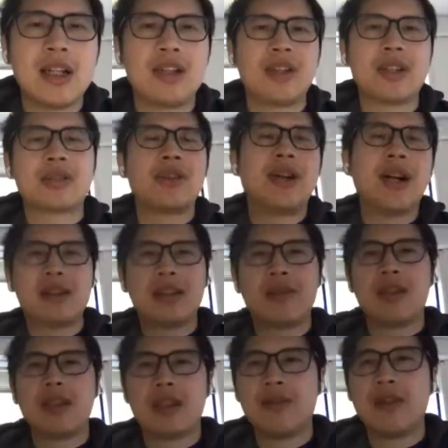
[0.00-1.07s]
You just try out
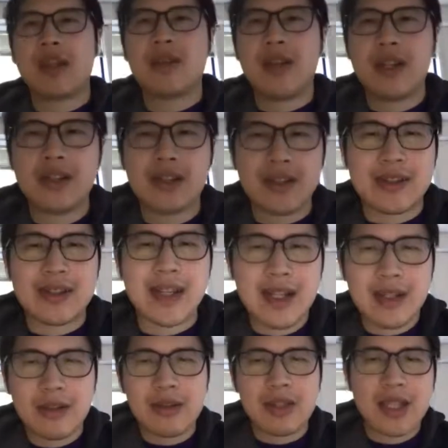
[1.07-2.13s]
different configurations,
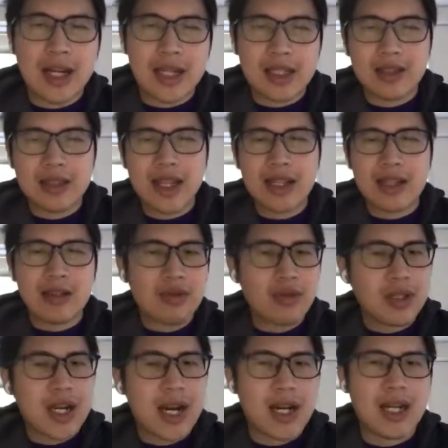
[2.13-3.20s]
send it to
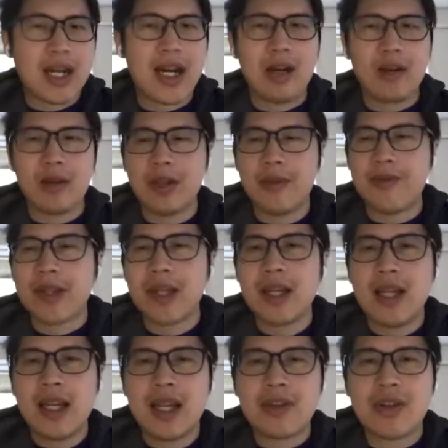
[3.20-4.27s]
the target hardware,
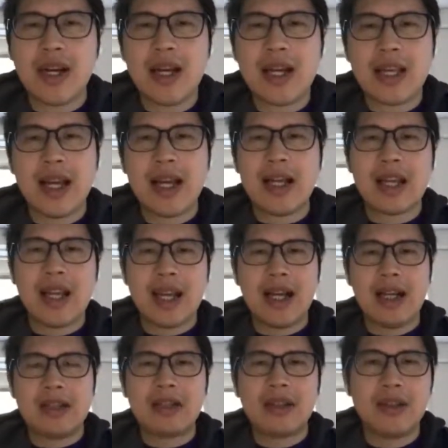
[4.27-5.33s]
and try it again and
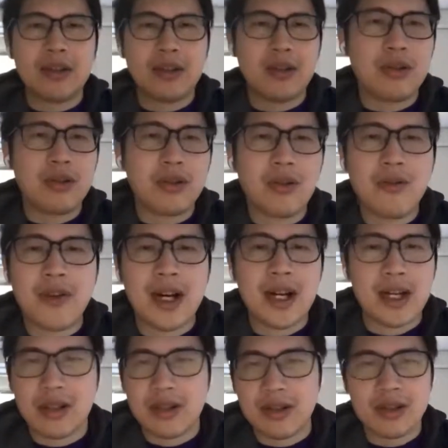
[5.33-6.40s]
again until you
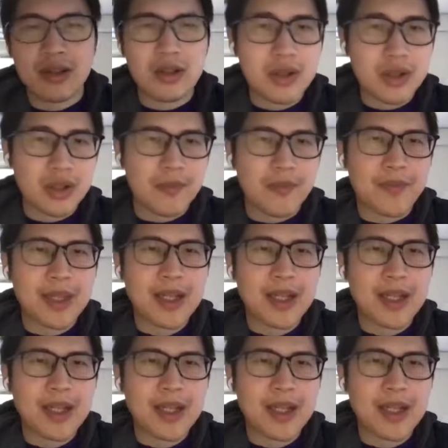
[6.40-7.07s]
find a good solution.